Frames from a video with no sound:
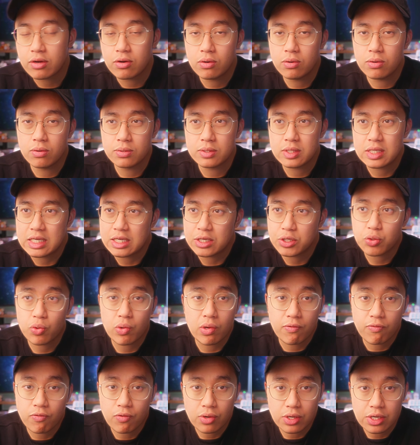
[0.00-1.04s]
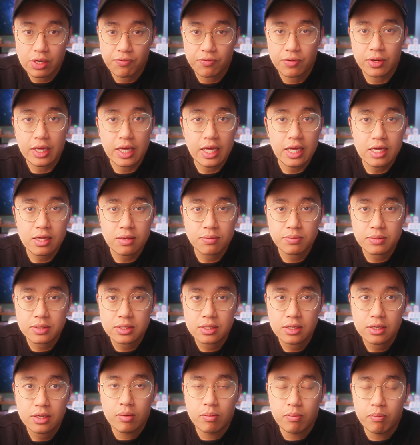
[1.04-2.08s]
holds like 24 different
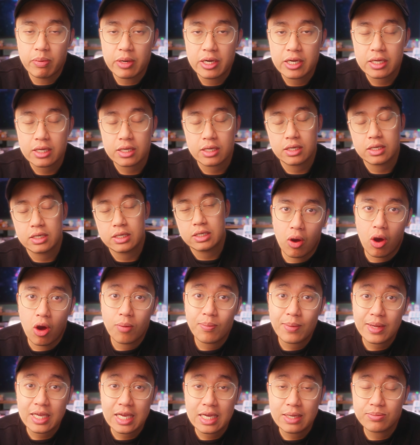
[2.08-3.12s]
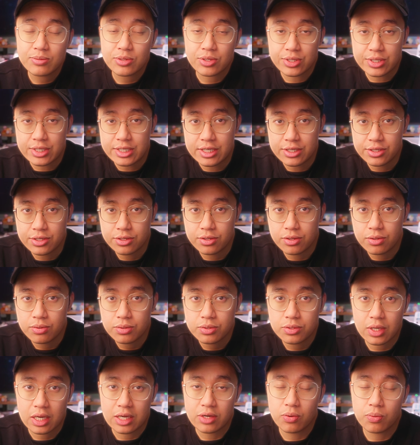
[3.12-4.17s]
games, but all my games are digital,
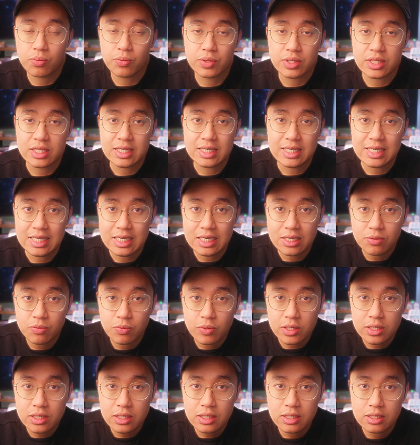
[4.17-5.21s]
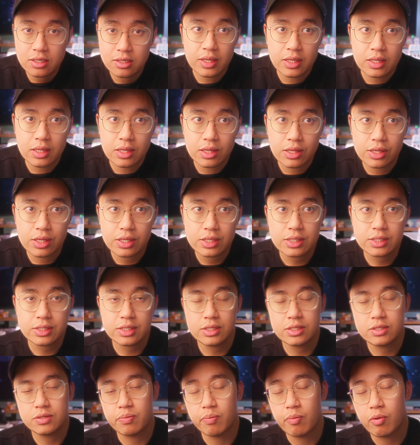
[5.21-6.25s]
so I don't really need one. This
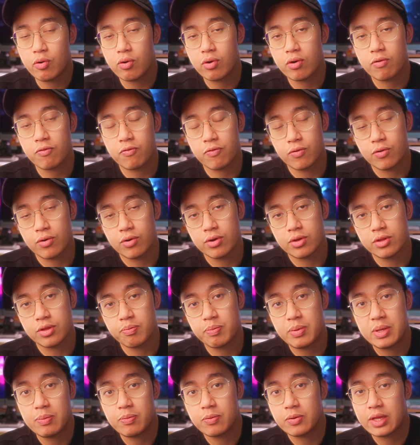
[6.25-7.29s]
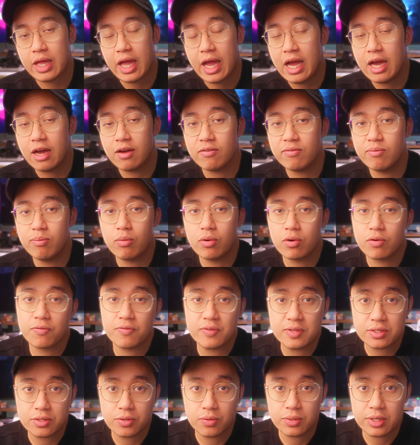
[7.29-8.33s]
is more for the people that have more
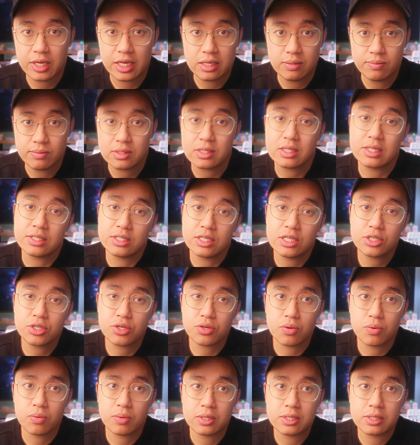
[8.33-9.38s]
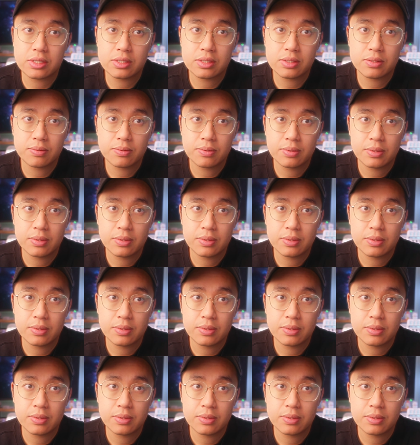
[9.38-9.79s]
physical games than digital ones.